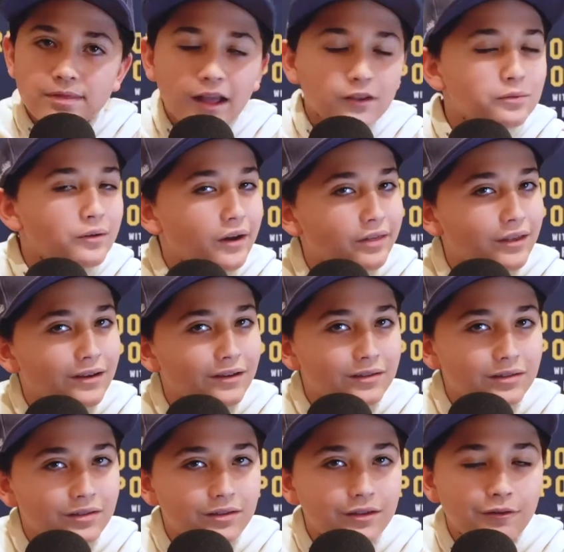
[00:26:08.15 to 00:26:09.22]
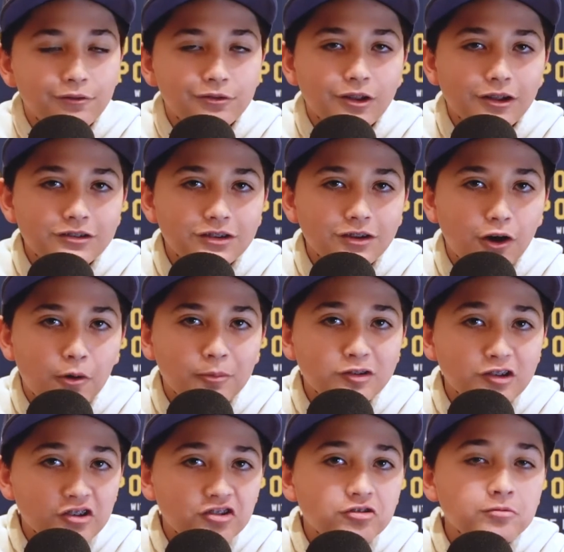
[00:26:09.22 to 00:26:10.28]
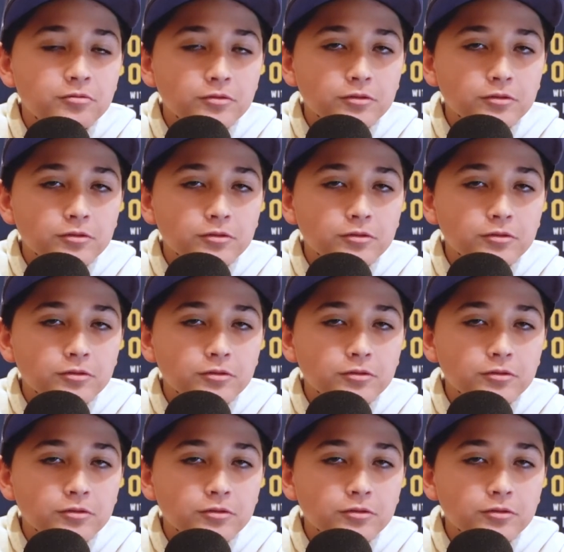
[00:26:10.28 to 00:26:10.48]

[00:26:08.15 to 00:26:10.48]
That's what I think. Leave your thoughts in the comment section.